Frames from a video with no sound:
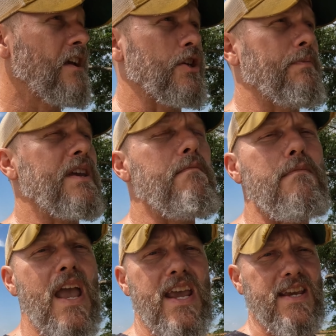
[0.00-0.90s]
You'll be
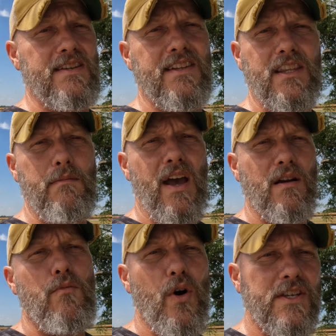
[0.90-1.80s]
amazed at the amount
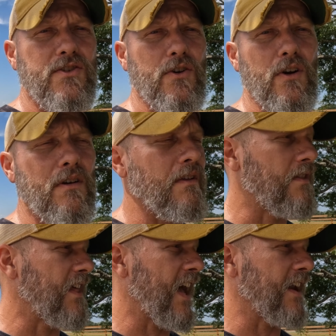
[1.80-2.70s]
of moisture
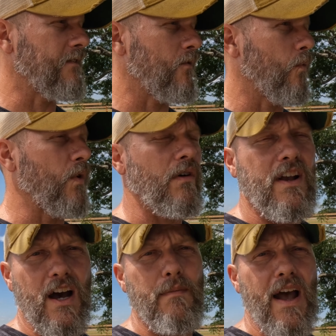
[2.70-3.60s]
that will
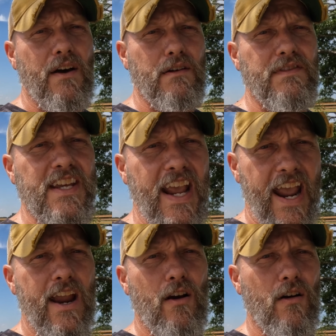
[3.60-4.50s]
come out of the
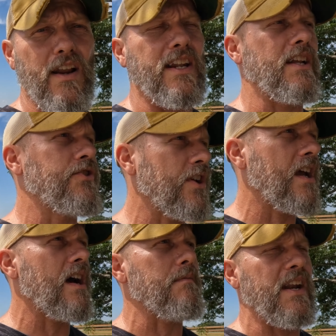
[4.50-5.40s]
air in a
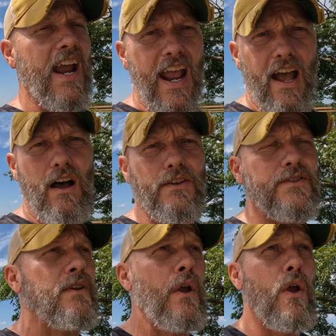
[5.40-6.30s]
gym, in a
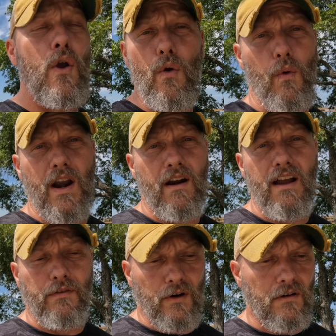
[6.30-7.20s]
house,
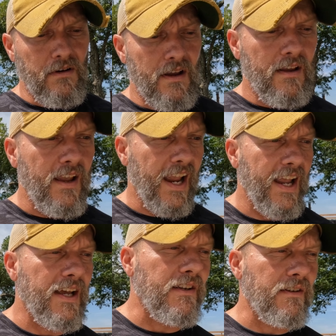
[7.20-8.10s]
wherever,
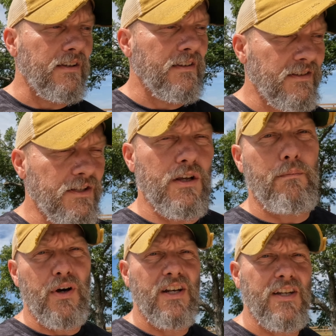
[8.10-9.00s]
and you
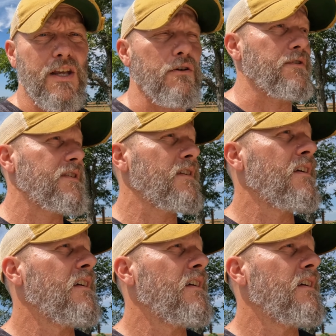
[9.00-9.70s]
can put it to use.